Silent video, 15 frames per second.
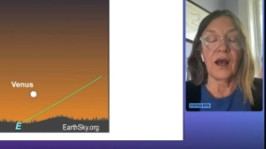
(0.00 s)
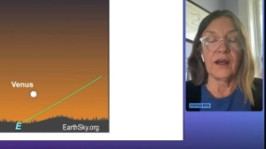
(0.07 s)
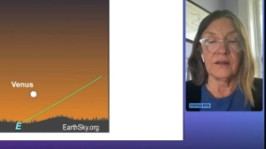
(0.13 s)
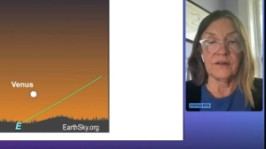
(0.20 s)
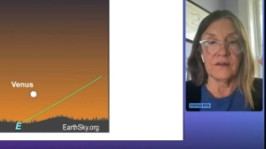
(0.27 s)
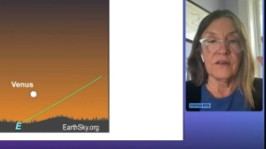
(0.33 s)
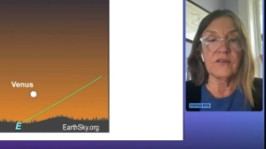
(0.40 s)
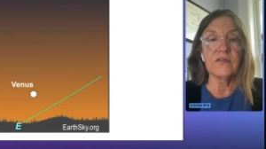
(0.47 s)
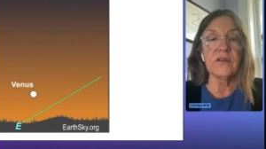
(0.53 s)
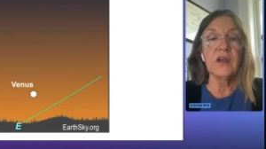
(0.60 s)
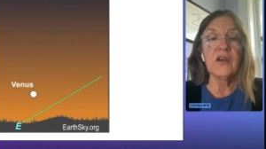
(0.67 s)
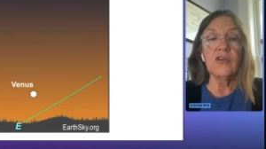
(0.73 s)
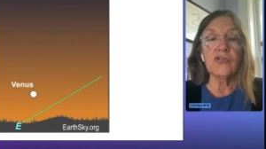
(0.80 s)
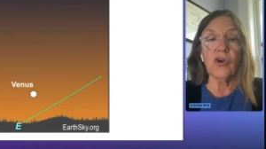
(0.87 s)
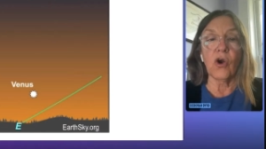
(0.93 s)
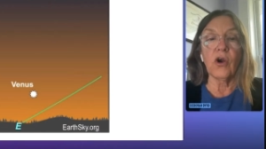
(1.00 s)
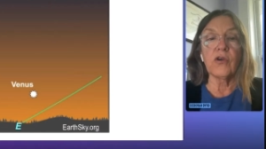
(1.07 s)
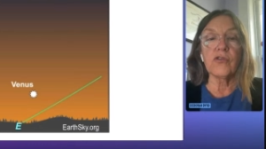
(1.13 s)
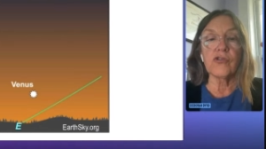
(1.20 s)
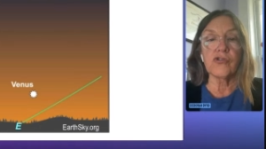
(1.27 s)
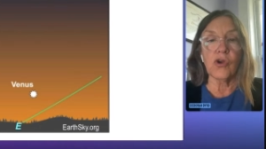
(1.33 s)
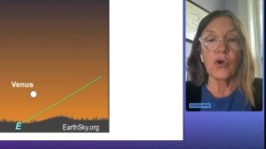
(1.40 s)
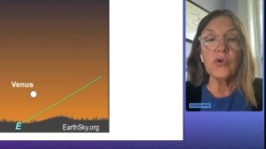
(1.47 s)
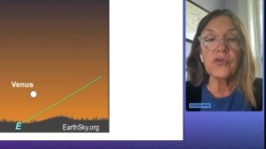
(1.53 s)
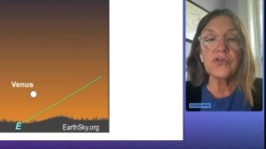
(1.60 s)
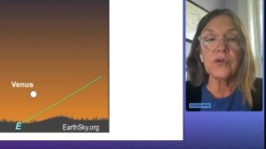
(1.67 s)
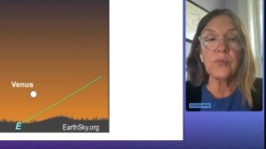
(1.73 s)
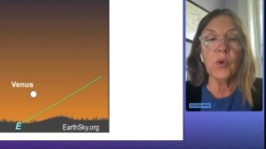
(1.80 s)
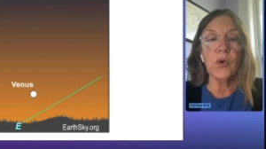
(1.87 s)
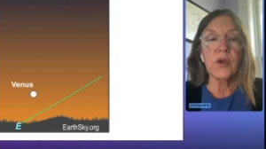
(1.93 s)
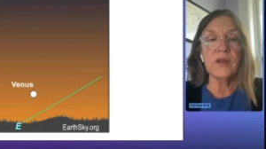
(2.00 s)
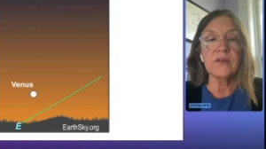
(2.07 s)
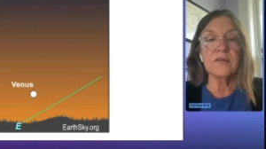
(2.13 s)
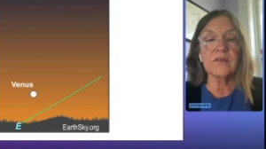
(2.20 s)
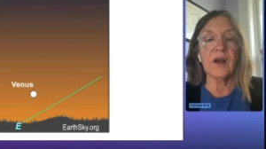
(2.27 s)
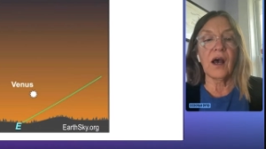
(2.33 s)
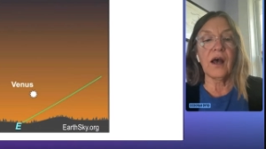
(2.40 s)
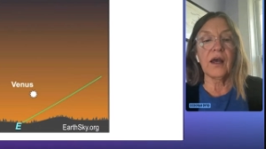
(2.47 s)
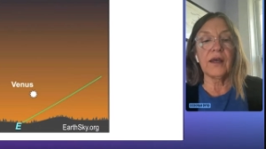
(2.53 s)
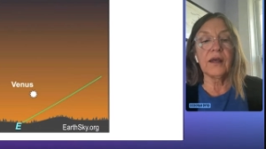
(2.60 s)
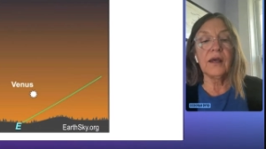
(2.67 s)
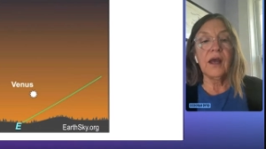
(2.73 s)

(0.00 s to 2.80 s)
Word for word: And this chart shows the morning sky,